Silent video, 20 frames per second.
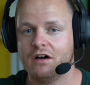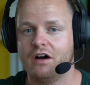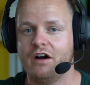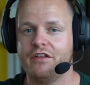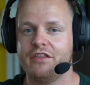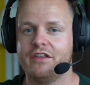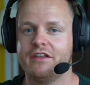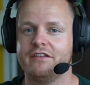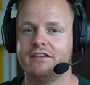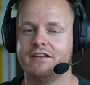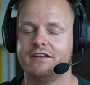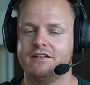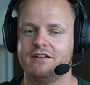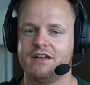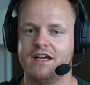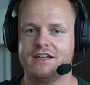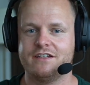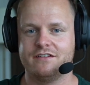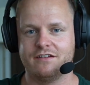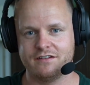other than
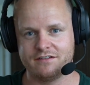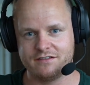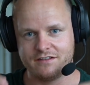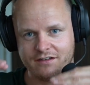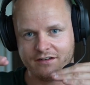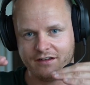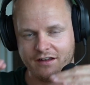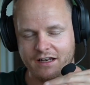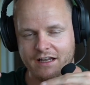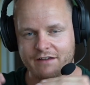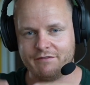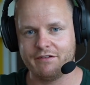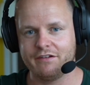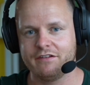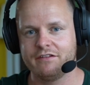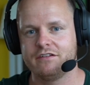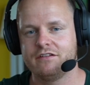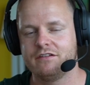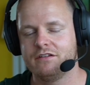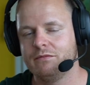adjusting the
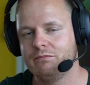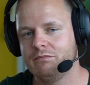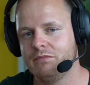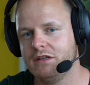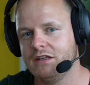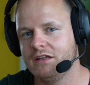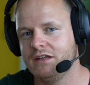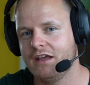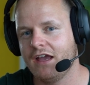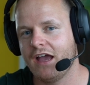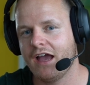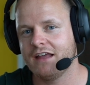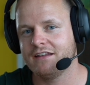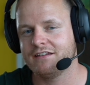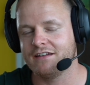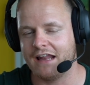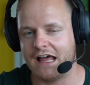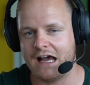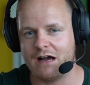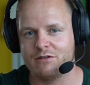levels to be
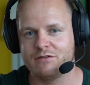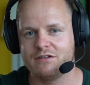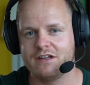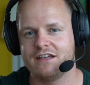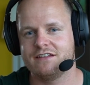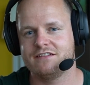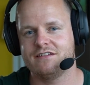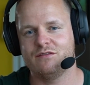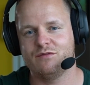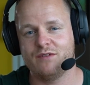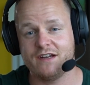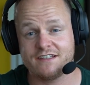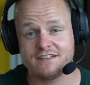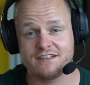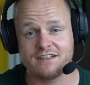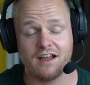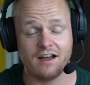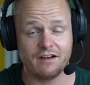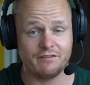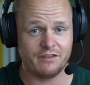as loud as the
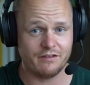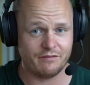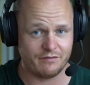rest of the